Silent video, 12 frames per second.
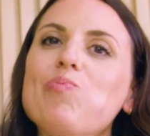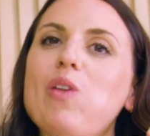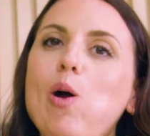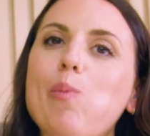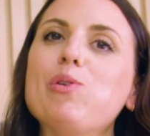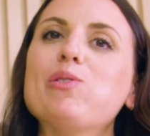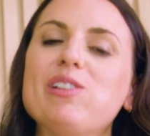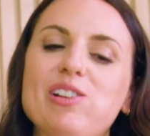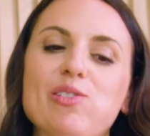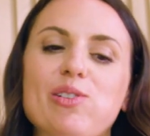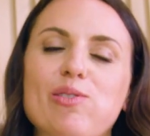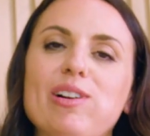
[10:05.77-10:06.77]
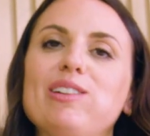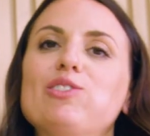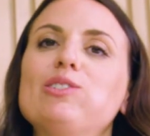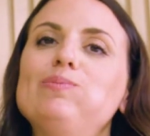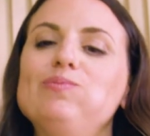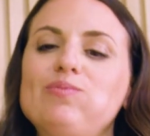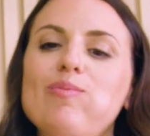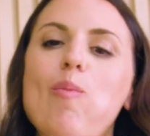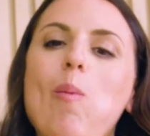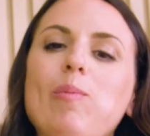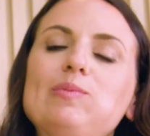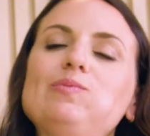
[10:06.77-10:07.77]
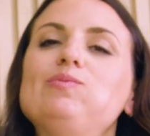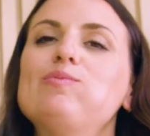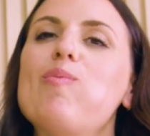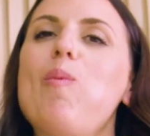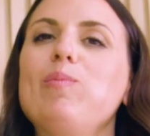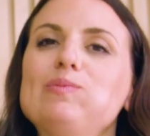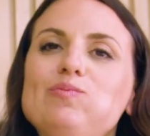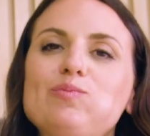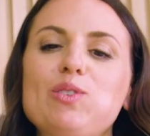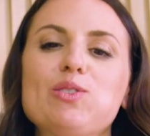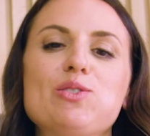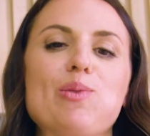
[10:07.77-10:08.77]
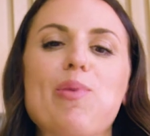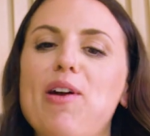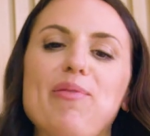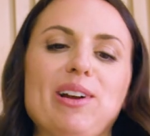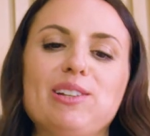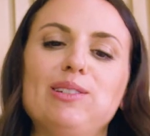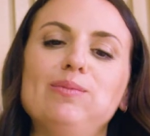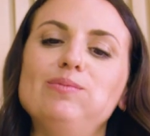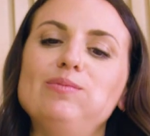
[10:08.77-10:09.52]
I hope you can hear the crunch. These are perfect.